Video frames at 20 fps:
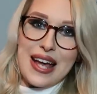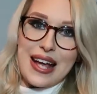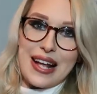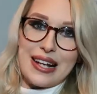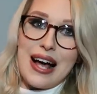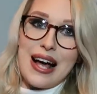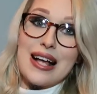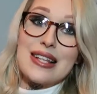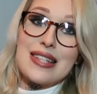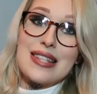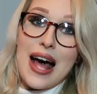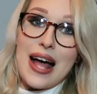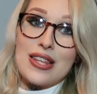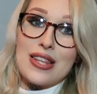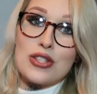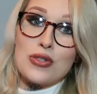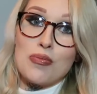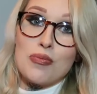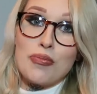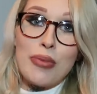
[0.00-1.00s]
a glass
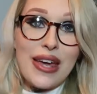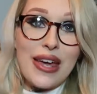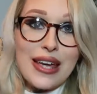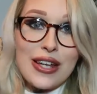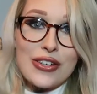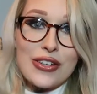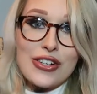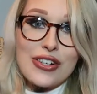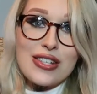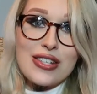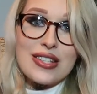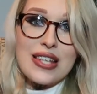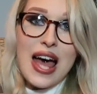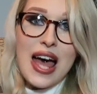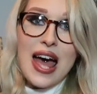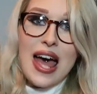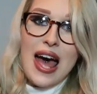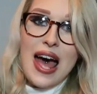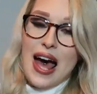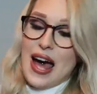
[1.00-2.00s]
and some peanuts.
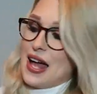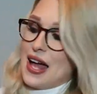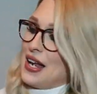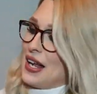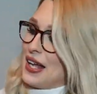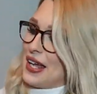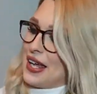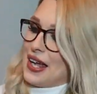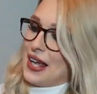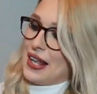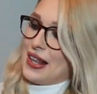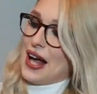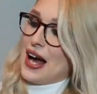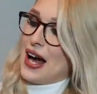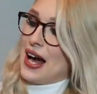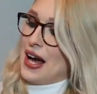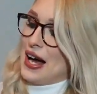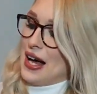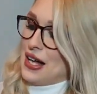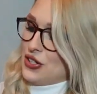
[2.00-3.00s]
And
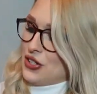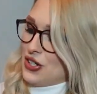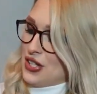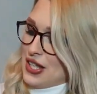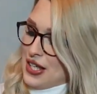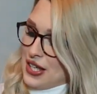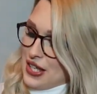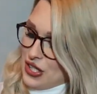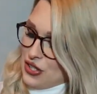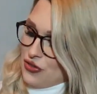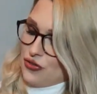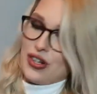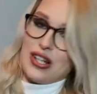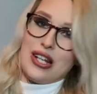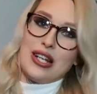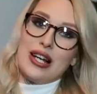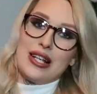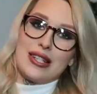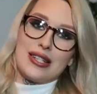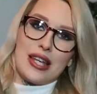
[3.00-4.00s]
that I just think is a
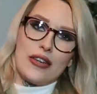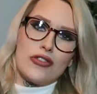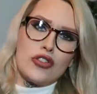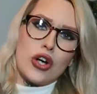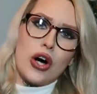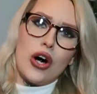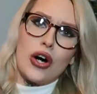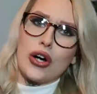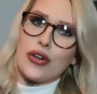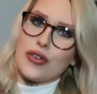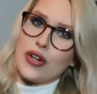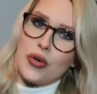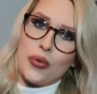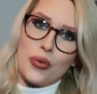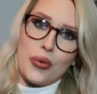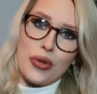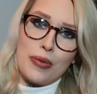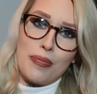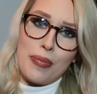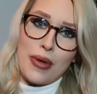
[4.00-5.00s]
really nice gift. You can't go wrong
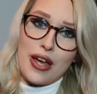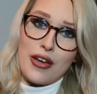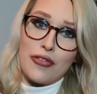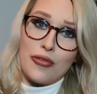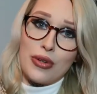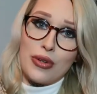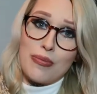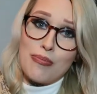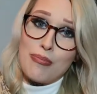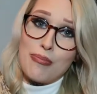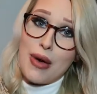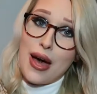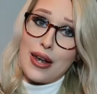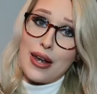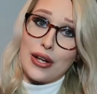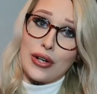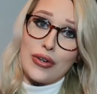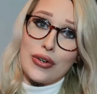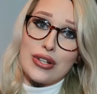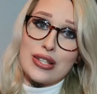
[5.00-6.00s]
with beer with
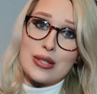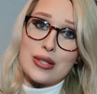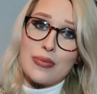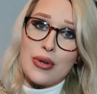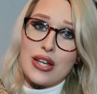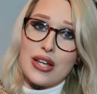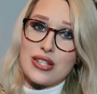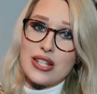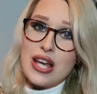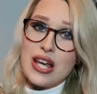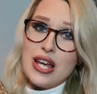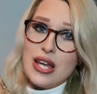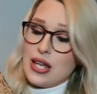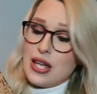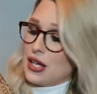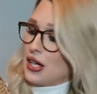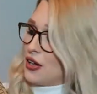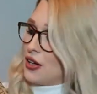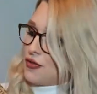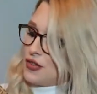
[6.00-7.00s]
men at Christmas. You
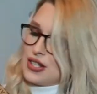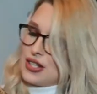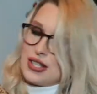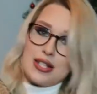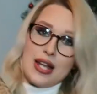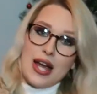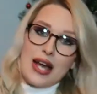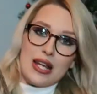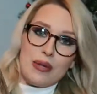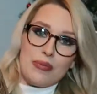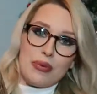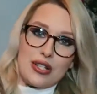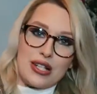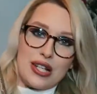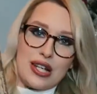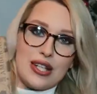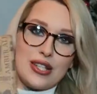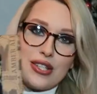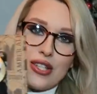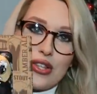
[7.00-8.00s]
can give this to
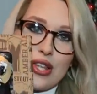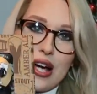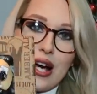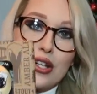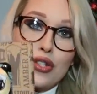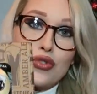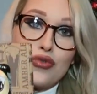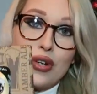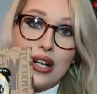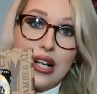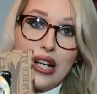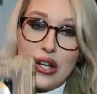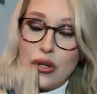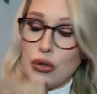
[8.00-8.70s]
anybody, so that's really